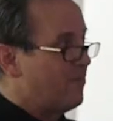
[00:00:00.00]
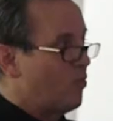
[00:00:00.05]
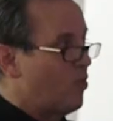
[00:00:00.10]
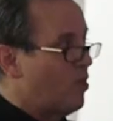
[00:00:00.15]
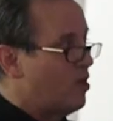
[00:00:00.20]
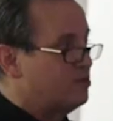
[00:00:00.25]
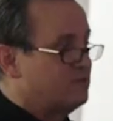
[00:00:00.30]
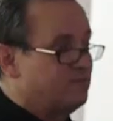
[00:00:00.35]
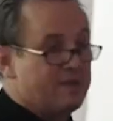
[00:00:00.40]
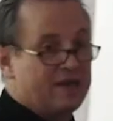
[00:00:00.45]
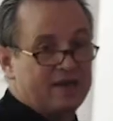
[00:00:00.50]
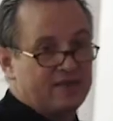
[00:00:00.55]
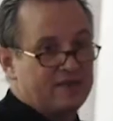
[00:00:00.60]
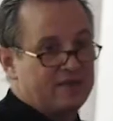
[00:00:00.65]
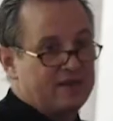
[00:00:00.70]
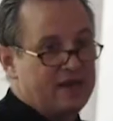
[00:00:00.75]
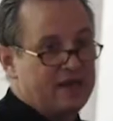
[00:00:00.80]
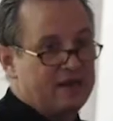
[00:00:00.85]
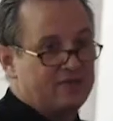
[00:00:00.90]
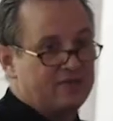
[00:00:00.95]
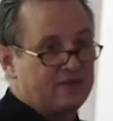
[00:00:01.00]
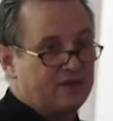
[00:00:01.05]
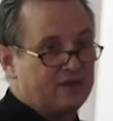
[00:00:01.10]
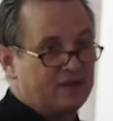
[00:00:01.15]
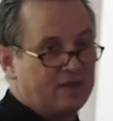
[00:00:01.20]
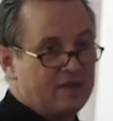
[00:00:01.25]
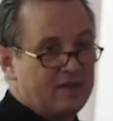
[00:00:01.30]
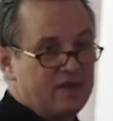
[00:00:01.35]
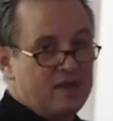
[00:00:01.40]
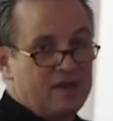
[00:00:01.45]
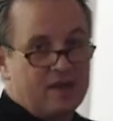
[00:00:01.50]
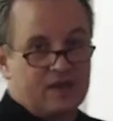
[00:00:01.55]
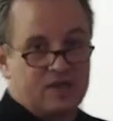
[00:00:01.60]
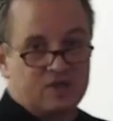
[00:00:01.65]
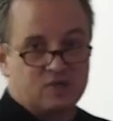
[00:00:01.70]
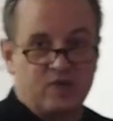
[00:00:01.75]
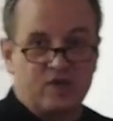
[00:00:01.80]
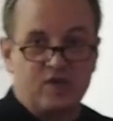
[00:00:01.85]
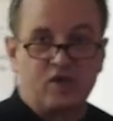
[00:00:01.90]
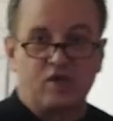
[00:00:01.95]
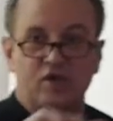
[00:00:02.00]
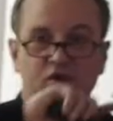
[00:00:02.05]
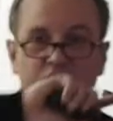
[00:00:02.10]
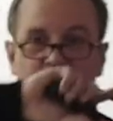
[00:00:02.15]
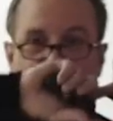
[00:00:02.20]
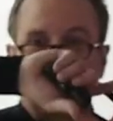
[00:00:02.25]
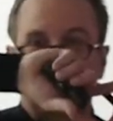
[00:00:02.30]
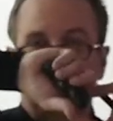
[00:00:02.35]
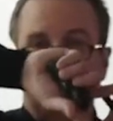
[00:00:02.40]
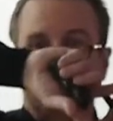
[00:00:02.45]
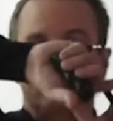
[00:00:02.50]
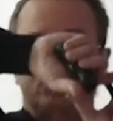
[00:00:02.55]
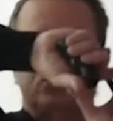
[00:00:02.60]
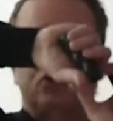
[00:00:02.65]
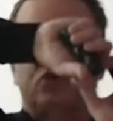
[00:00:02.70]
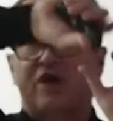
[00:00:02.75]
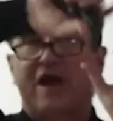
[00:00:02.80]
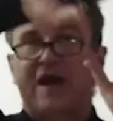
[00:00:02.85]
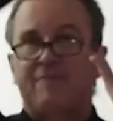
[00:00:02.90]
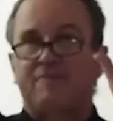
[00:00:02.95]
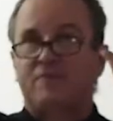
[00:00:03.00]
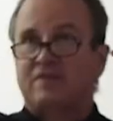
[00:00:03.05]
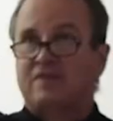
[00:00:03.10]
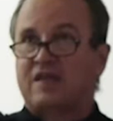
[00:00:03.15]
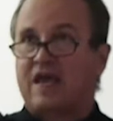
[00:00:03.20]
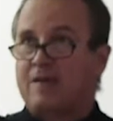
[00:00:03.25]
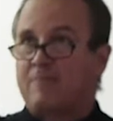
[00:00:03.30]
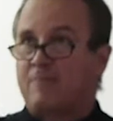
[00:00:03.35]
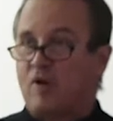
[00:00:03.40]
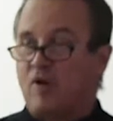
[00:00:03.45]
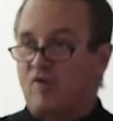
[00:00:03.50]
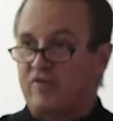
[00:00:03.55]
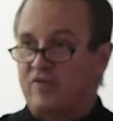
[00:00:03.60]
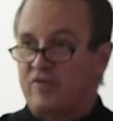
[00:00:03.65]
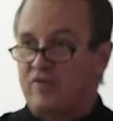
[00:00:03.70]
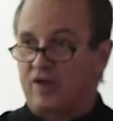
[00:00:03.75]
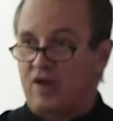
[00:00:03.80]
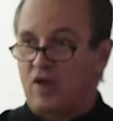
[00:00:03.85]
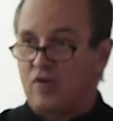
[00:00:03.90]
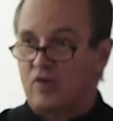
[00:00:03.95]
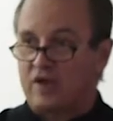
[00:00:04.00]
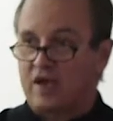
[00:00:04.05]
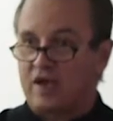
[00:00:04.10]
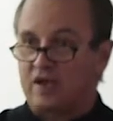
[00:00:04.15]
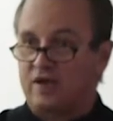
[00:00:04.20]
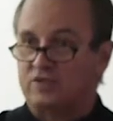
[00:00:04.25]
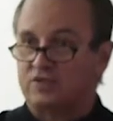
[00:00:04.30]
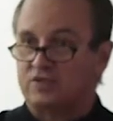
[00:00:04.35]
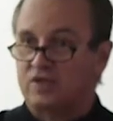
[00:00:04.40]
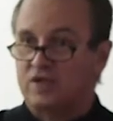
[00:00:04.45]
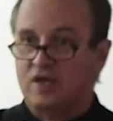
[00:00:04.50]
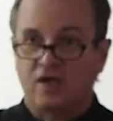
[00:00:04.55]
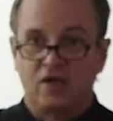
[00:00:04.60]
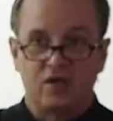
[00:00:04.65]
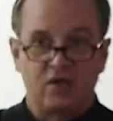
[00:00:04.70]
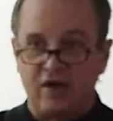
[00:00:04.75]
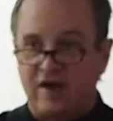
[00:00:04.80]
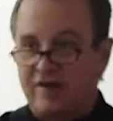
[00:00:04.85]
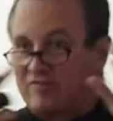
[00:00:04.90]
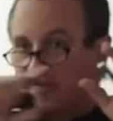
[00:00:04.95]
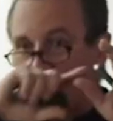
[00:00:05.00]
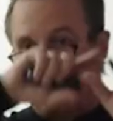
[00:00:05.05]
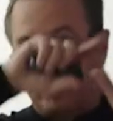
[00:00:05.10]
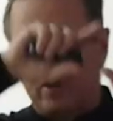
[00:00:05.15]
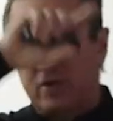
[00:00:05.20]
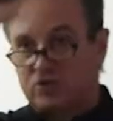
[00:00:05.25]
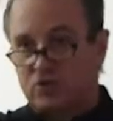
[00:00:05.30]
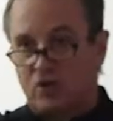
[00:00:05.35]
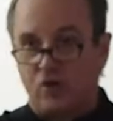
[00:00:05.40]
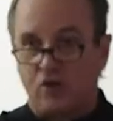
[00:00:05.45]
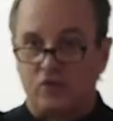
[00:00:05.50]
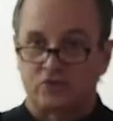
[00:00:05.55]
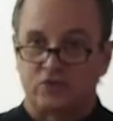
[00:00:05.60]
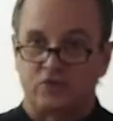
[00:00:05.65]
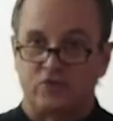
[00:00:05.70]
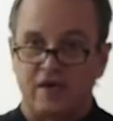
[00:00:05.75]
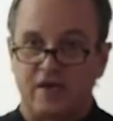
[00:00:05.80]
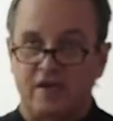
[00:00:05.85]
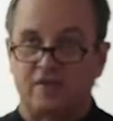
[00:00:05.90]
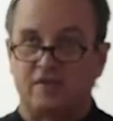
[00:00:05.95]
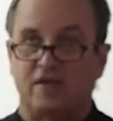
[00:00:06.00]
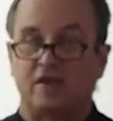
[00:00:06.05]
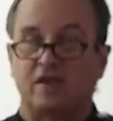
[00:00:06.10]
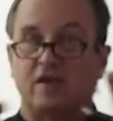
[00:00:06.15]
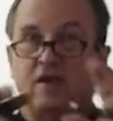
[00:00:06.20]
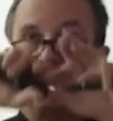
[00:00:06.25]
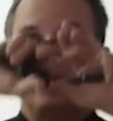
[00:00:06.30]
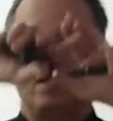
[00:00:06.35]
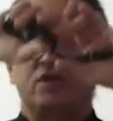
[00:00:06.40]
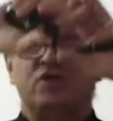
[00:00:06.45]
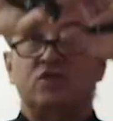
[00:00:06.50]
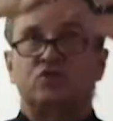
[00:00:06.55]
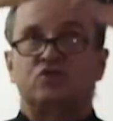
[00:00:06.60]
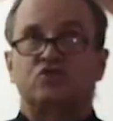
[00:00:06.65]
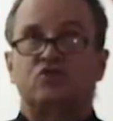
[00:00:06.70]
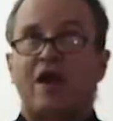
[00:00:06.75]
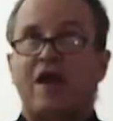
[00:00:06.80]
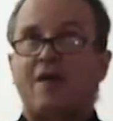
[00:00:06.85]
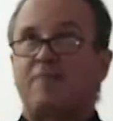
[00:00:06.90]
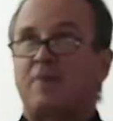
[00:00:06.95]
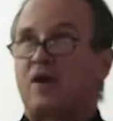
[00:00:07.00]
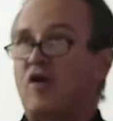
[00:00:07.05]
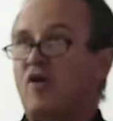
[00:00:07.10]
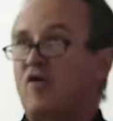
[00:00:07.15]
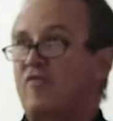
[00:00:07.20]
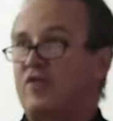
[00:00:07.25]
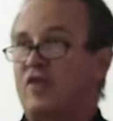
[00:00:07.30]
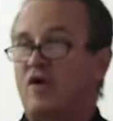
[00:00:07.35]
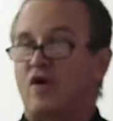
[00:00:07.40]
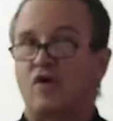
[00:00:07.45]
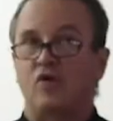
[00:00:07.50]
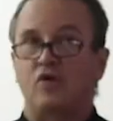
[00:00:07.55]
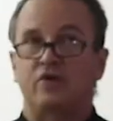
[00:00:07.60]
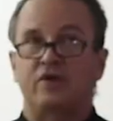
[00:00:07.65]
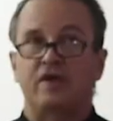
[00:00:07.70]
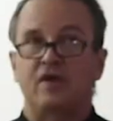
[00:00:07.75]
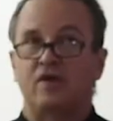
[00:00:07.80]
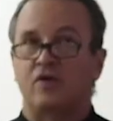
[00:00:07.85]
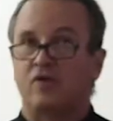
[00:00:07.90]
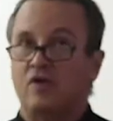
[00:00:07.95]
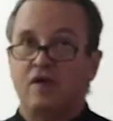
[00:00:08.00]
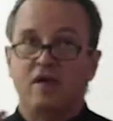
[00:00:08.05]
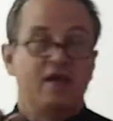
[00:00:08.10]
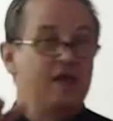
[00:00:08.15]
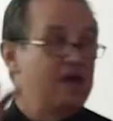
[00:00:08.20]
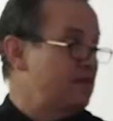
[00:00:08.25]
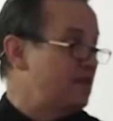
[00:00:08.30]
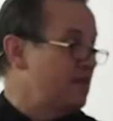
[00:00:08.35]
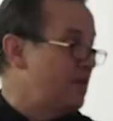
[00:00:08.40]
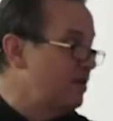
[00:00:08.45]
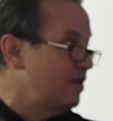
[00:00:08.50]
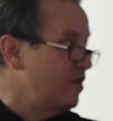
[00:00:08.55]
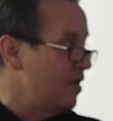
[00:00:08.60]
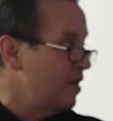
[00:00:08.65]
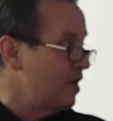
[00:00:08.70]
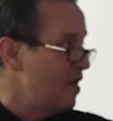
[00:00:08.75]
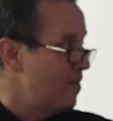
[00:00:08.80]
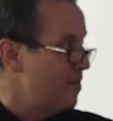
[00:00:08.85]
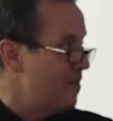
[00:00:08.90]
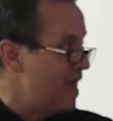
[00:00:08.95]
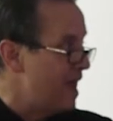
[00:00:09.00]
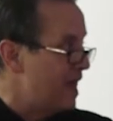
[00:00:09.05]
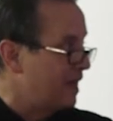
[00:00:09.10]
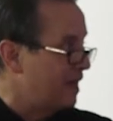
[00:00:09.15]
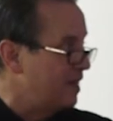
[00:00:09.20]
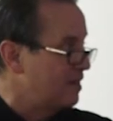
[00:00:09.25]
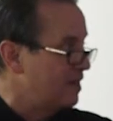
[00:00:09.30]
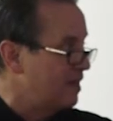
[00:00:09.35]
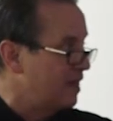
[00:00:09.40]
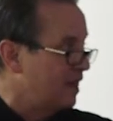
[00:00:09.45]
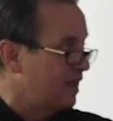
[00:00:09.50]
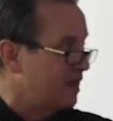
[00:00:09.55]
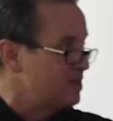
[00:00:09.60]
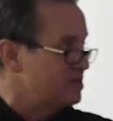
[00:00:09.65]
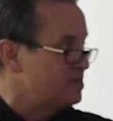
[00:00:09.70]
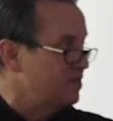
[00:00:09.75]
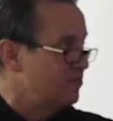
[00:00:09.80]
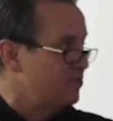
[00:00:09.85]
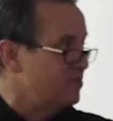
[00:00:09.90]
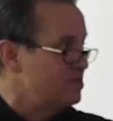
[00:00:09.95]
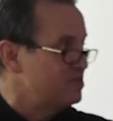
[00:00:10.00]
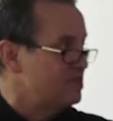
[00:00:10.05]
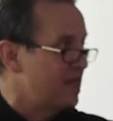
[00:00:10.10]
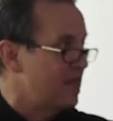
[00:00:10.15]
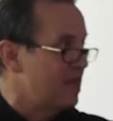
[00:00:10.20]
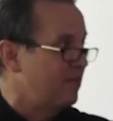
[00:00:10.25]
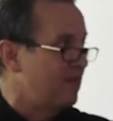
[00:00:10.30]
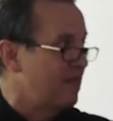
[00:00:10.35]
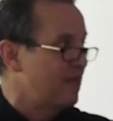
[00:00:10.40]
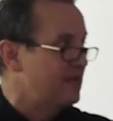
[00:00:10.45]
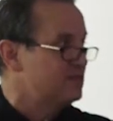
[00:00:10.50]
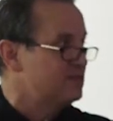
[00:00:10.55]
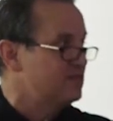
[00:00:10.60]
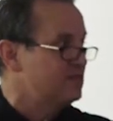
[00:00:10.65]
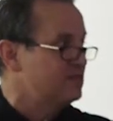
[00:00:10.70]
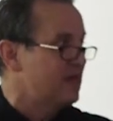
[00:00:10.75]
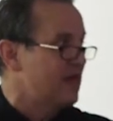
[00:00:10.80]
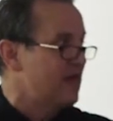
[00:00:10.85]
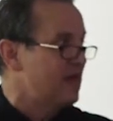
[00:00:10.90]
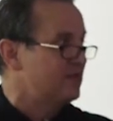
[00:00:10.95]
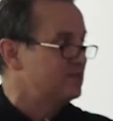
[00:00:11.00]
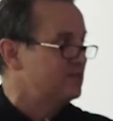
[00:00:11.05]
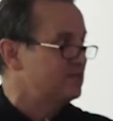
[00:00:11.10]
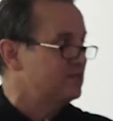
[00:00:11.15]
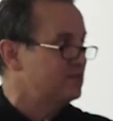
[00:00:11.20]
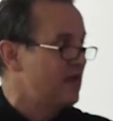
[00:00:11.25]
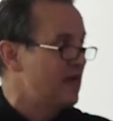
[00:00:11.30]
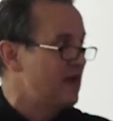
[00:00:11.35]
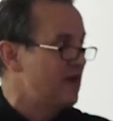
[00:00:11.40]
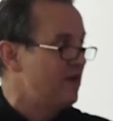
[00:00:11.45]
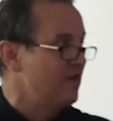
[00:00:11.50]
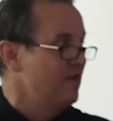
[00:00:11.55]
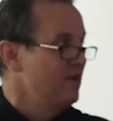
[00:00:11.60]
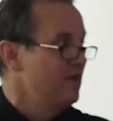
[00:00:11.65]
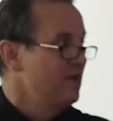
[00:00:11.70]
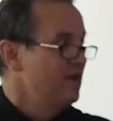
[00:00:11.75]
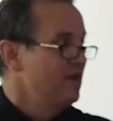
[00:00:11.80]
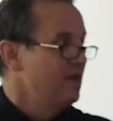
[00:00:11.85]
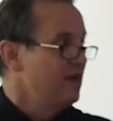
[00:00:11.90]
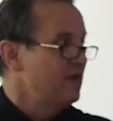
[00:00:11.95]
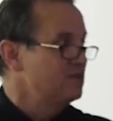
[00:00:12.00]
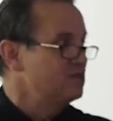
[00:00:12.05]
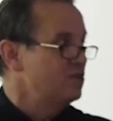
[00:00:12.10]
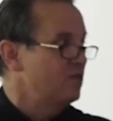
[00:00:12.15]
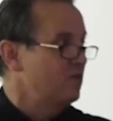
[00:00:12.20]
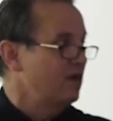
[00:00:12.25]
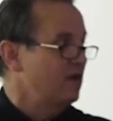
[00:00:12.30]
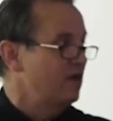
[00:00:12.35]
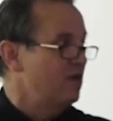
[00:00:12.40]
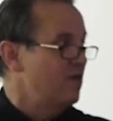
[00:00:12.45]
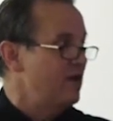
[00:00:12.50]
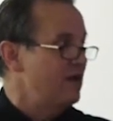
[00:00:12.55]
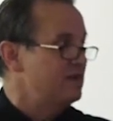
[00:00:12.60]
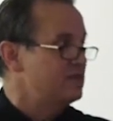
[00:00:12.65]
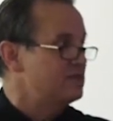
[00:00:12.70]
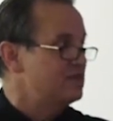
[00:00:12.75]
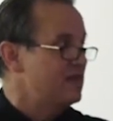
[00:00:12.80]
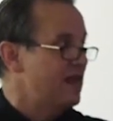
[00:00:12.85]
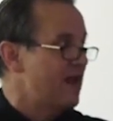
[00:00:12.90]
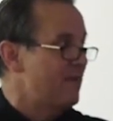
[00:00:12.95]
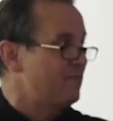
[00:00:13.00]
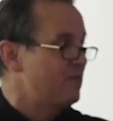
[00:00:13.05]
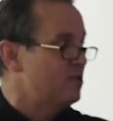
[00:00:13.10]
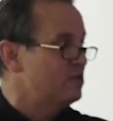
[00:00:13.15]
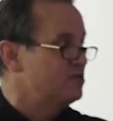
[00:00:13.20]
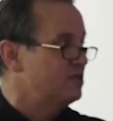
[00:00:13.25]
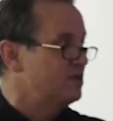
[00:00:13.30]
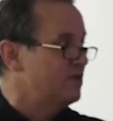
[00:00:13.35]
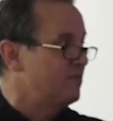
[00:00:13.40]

works better than anything. Because what you can do is you can just drape the tape over the locators. You don't have to punch holes or anything. You just drape it over the whole deal, and then come back and, like I said, we sandblast these housings now. And so we're going to go ahead and snap those into